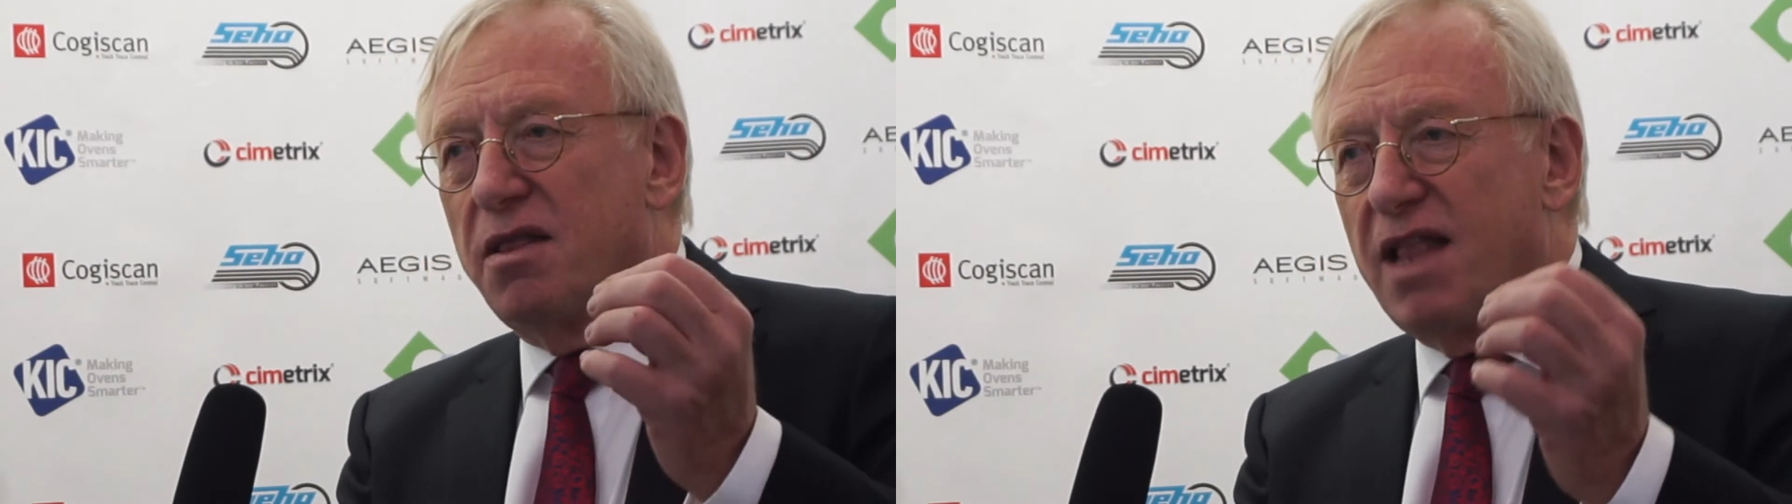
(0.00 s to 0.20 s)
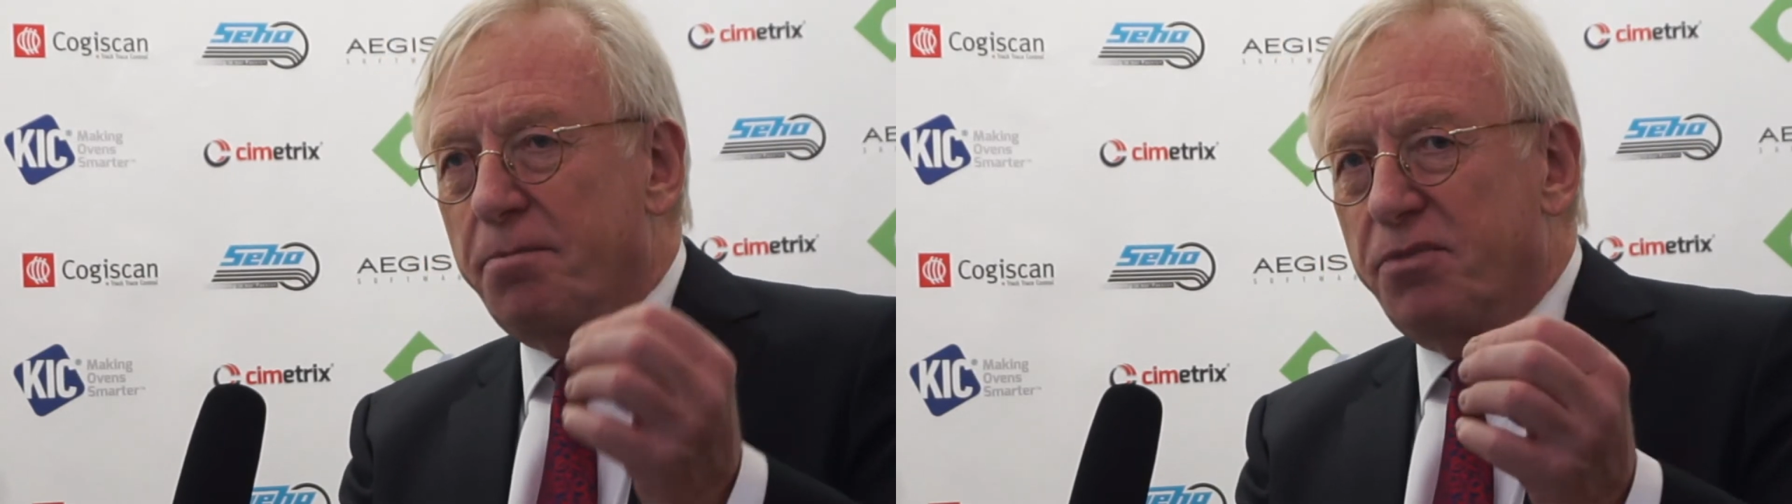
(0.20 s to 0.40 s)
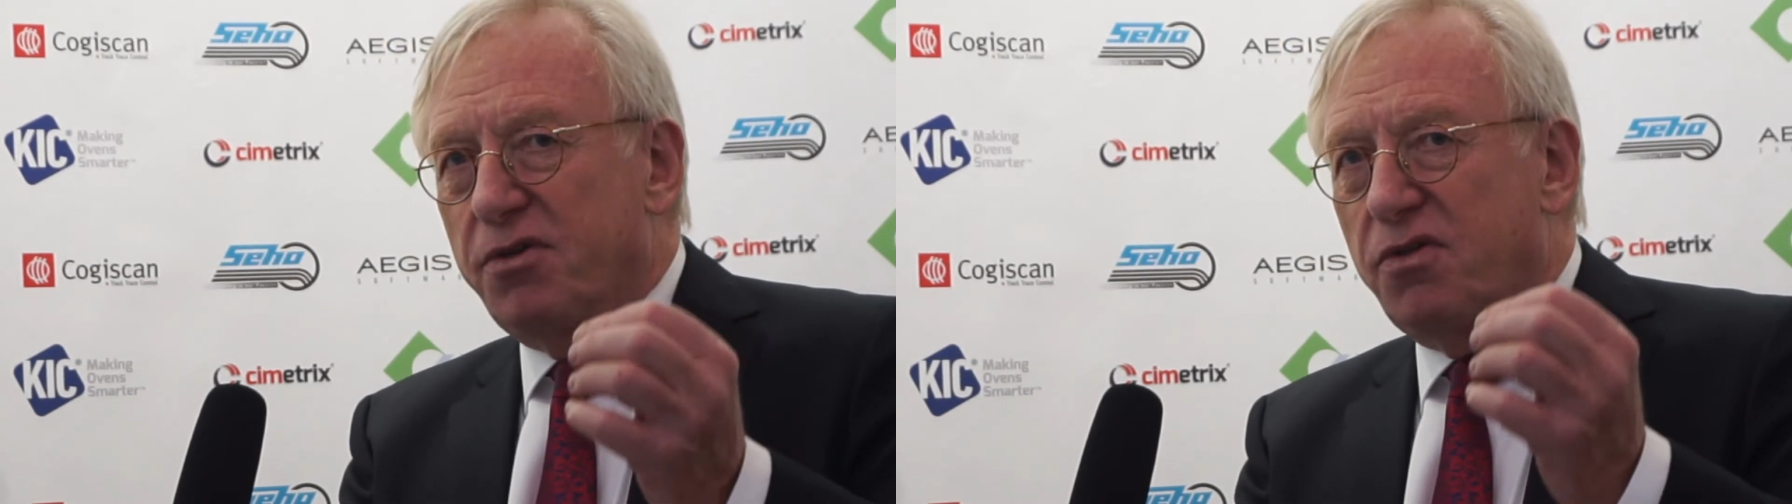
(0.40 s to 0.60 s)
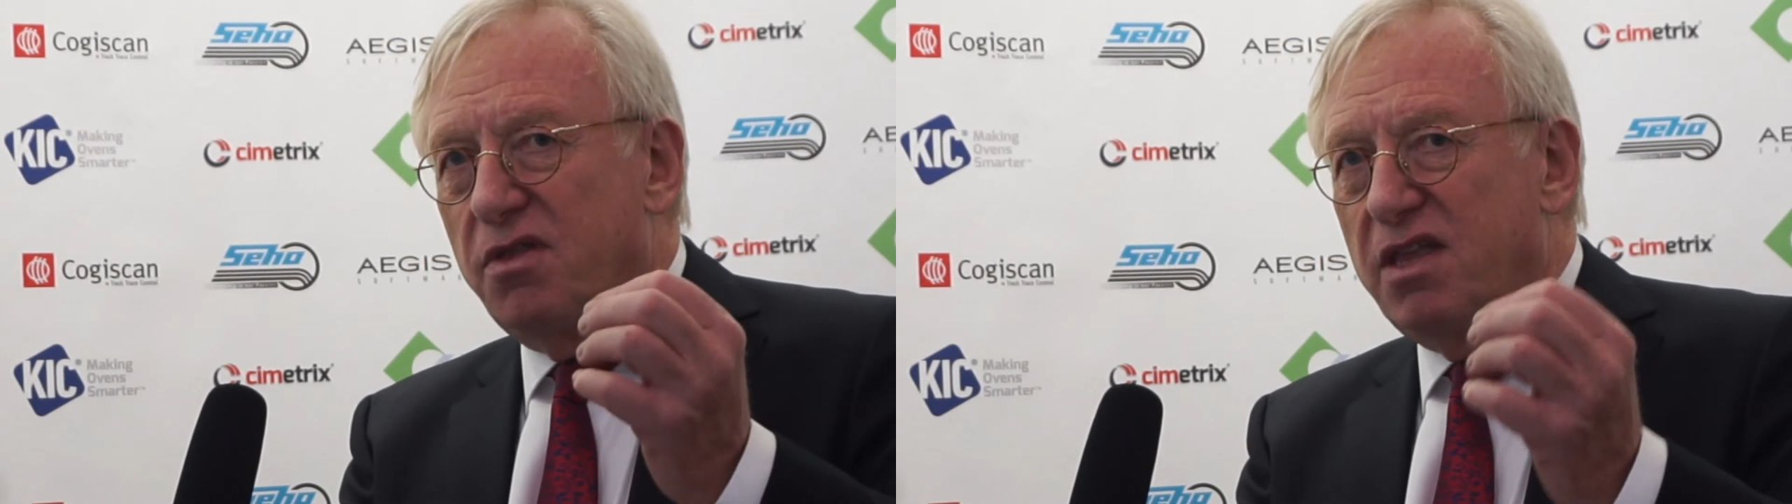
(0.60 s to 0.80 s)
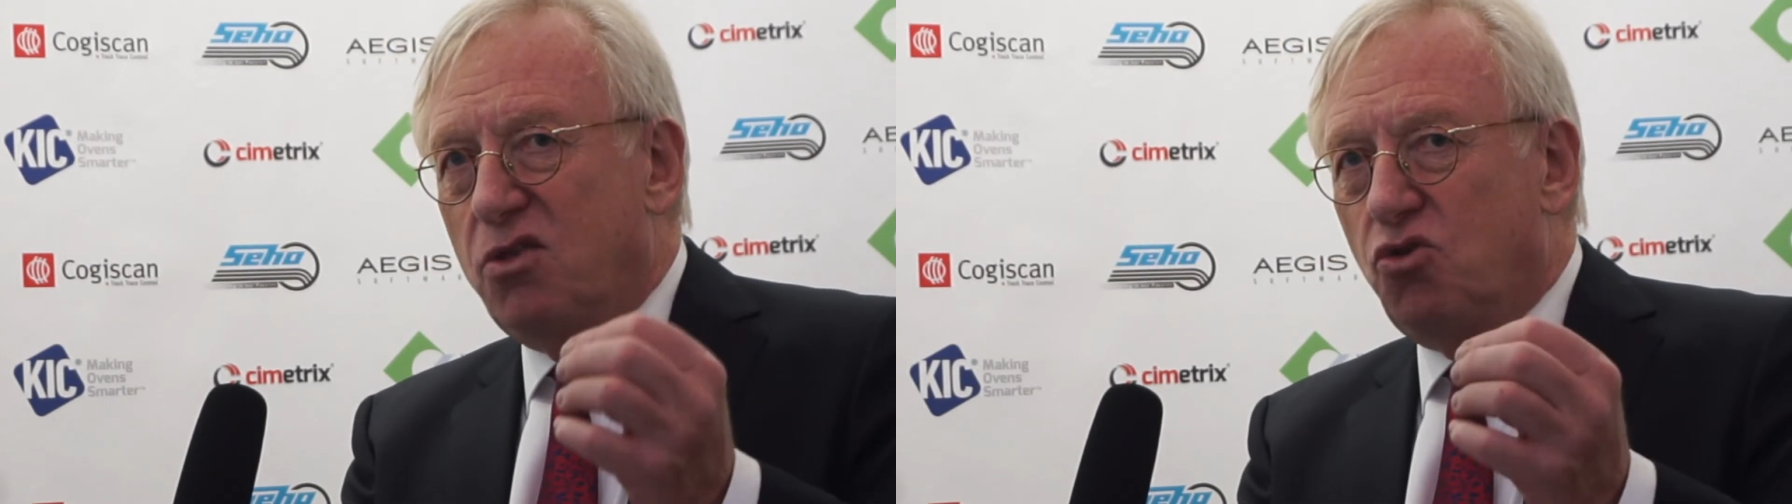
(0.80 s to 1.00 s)
Numbers
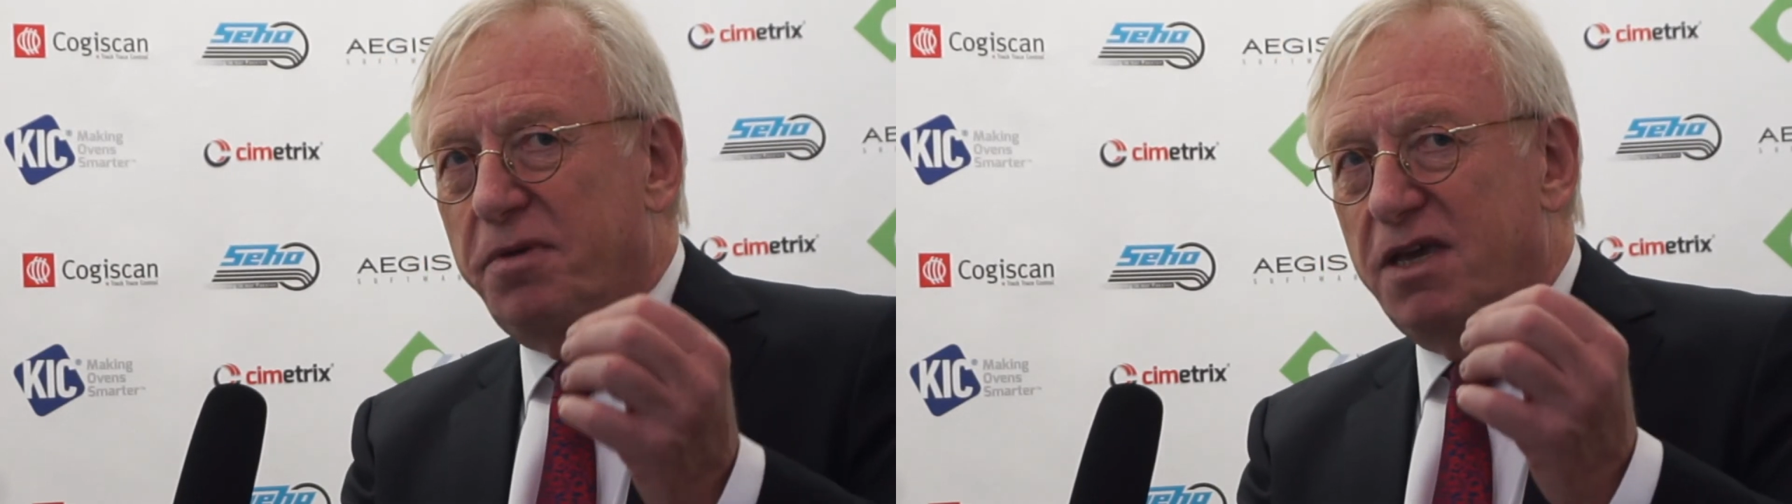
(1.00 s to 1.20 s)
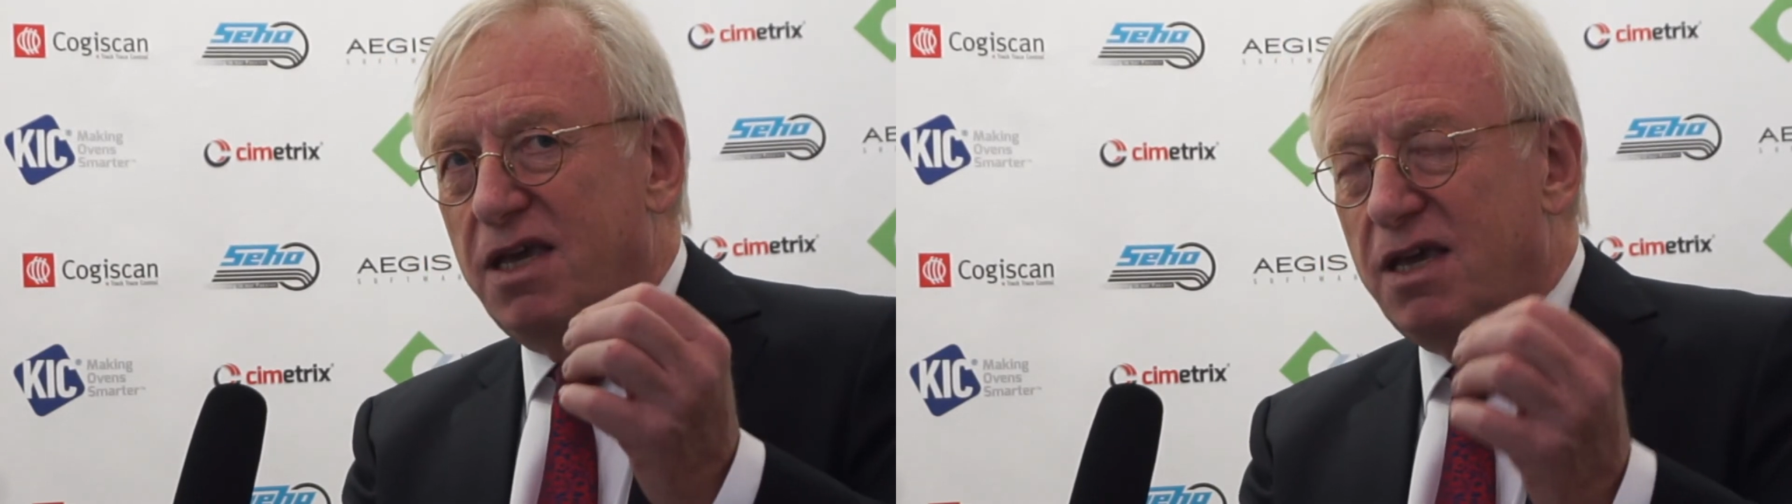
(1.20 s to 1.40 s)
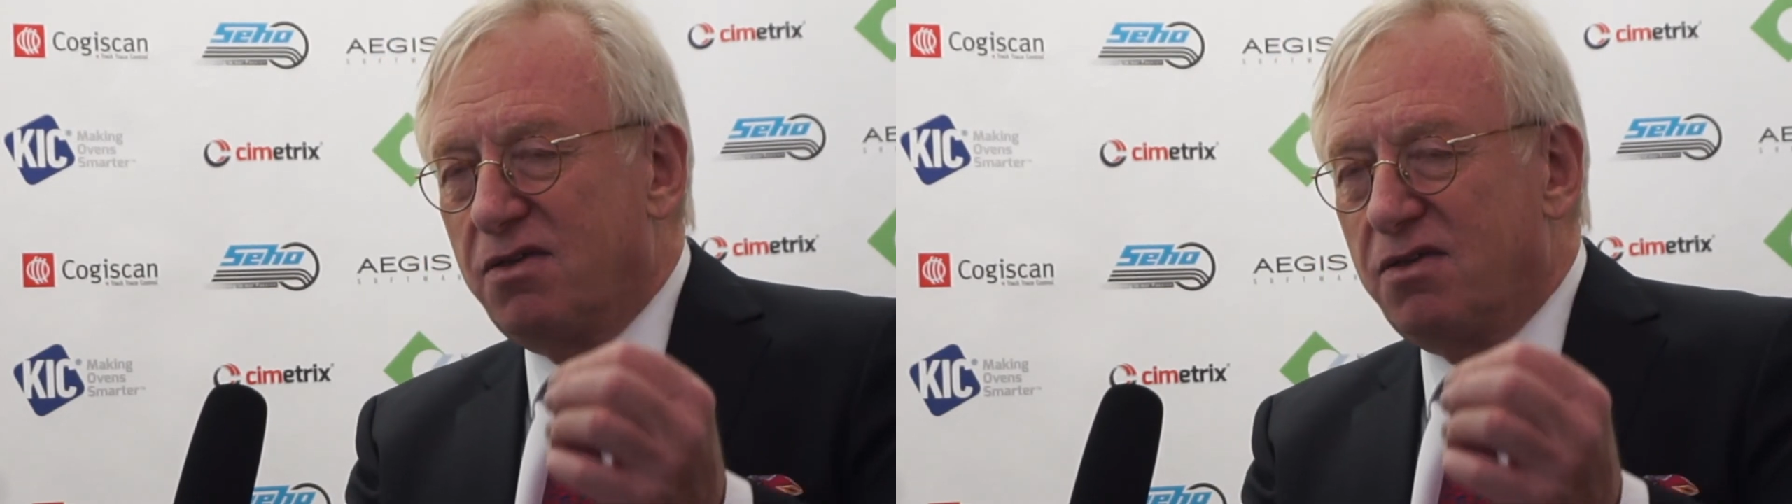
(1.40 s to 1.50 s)
need to be